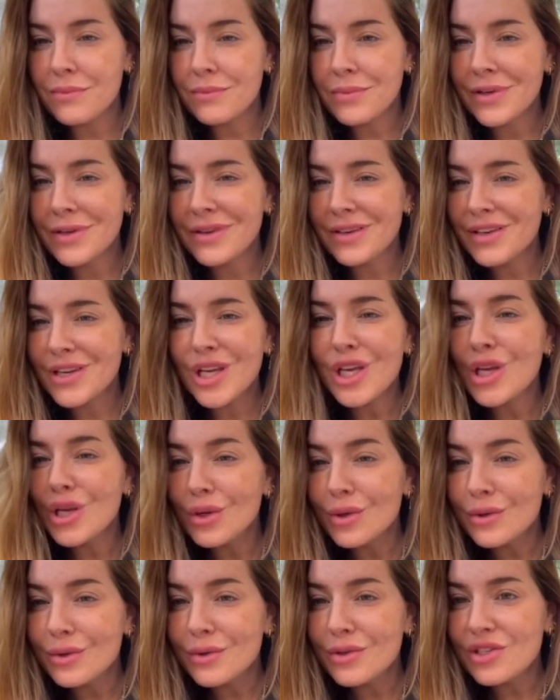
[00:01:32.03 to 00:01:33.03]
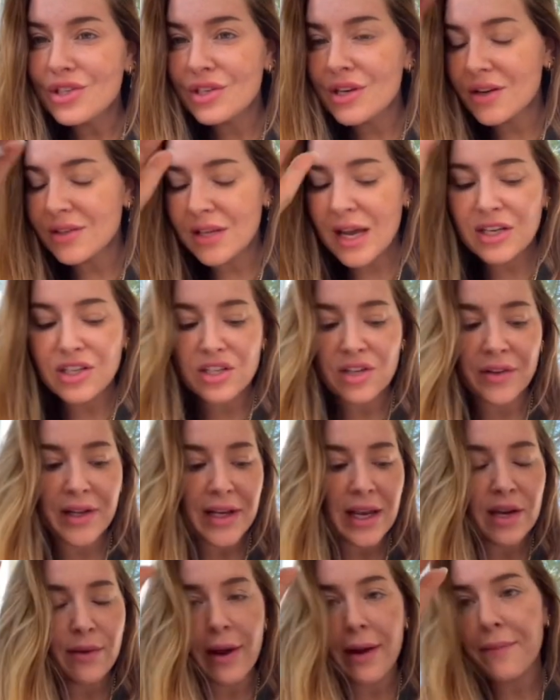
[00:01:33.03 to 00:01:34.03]
huge, you know? So I just don't like it.
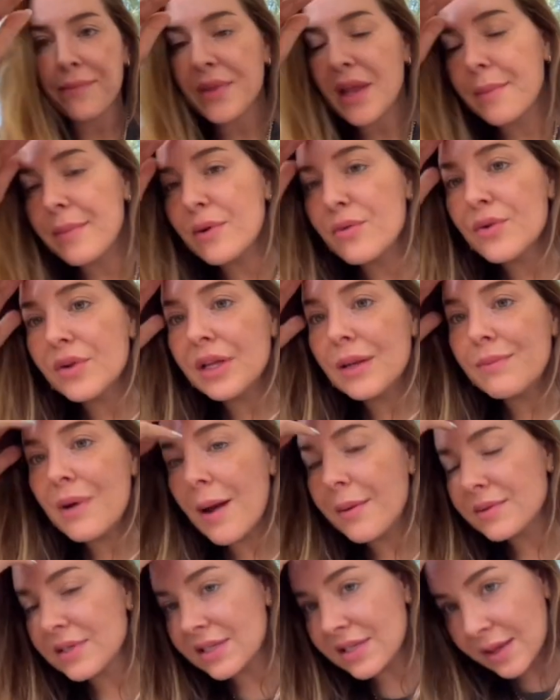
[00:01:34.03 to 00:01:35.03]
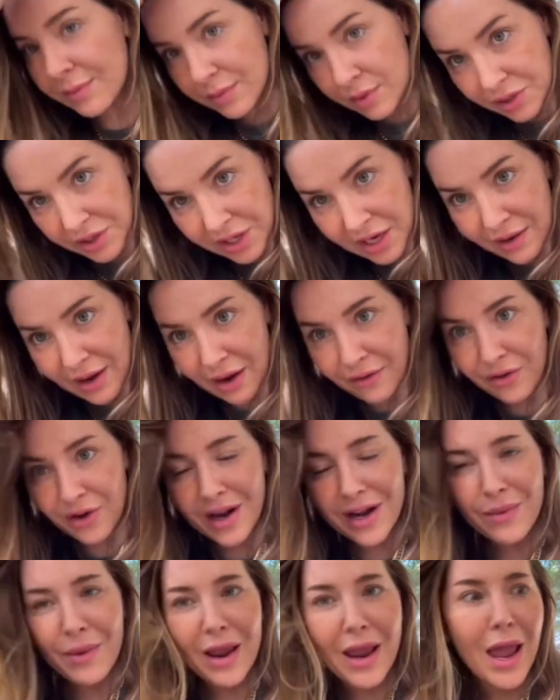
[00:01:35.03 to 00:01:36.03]
Anyway, I've been really bummed because I've been looking out for it.
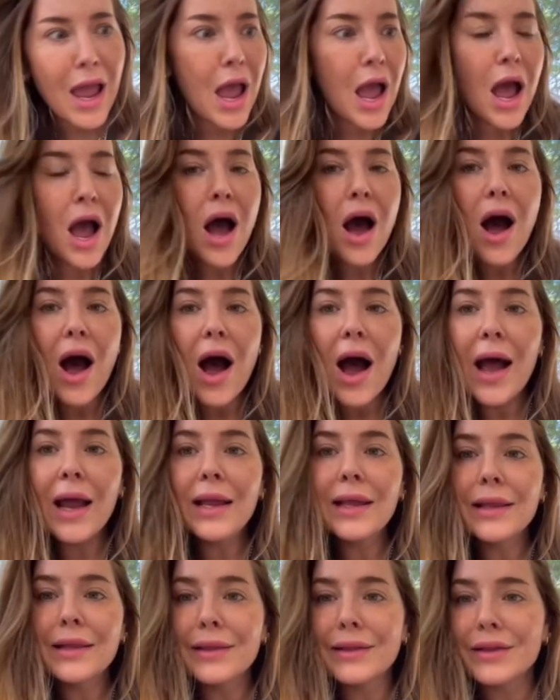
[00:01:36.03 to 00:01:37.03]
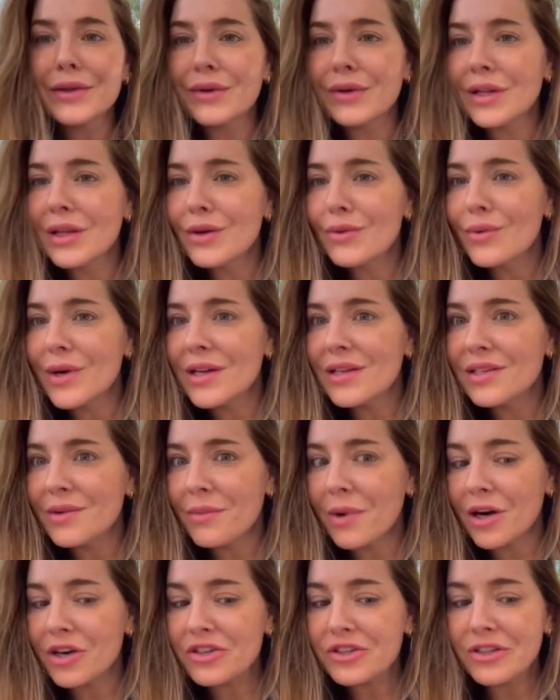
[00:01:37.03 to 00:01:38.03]
Anyway, I literally went to
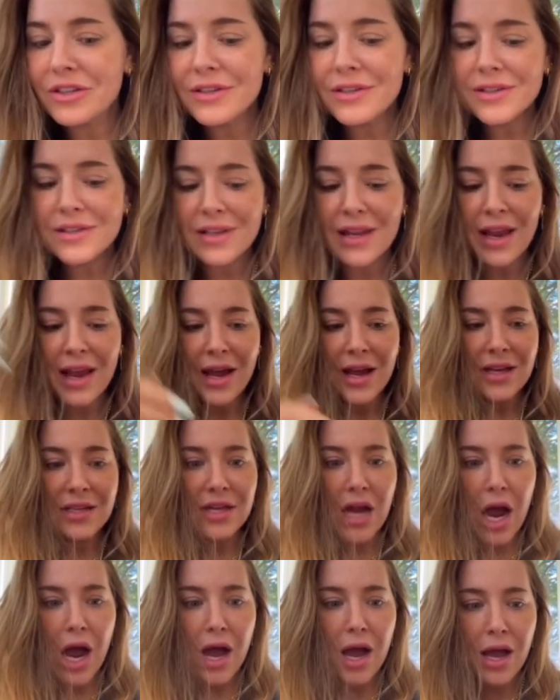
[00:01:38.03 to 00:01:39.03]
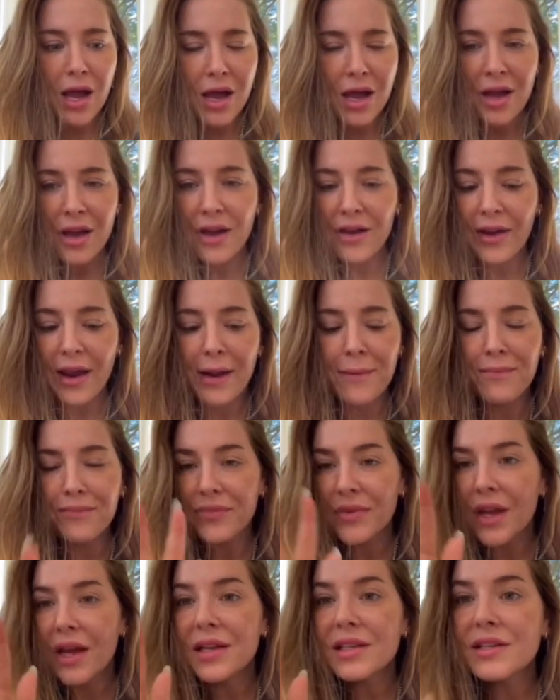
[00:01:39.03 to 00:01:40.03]
Marshall's and okay,
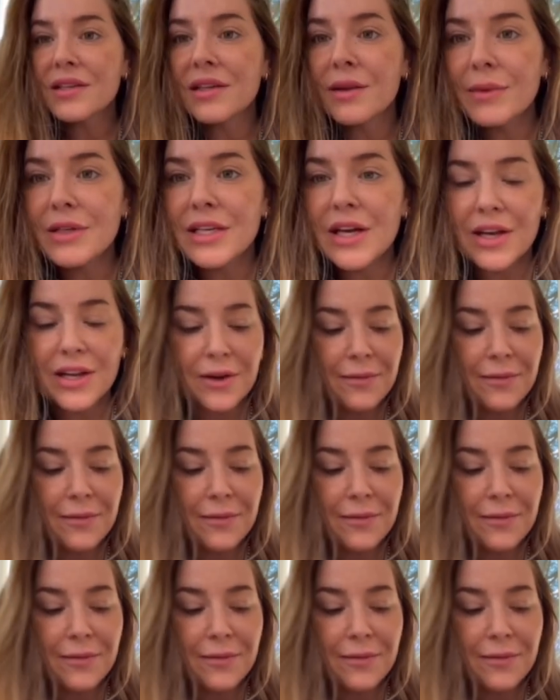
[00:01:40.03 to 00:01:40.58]
it's, let me tell you,